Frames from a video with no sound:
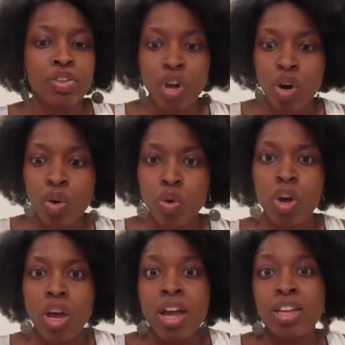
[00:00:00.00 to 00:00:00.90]
No,
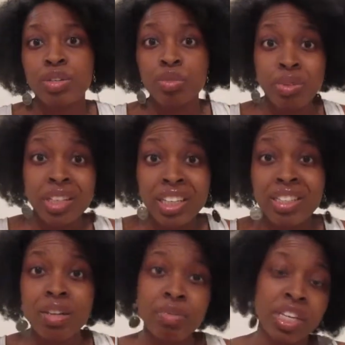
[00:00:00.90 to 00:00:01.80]
it's really
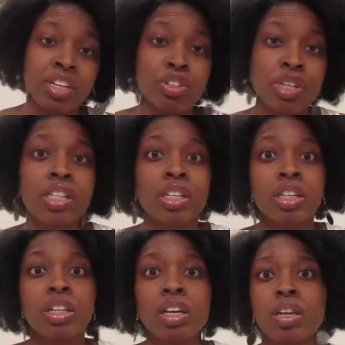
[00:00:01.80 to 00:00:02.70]
something that you need
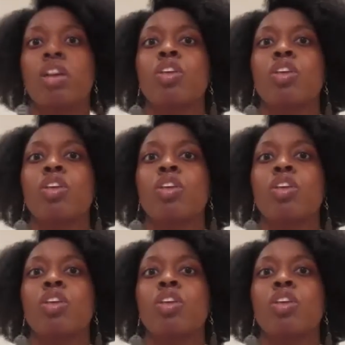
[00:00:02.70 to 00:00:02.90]
to